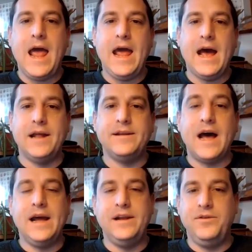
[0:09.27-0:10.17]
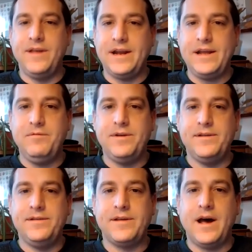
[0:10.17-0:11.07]
And I knew that he
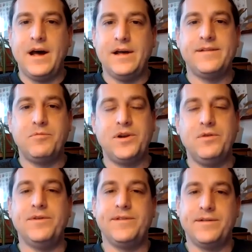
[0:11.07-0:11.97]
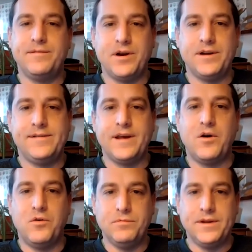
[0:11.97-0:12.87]
was someone who was experiencing
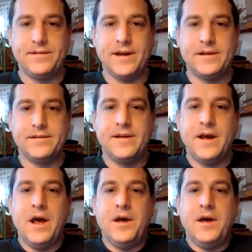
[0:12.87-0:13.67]
homelessness.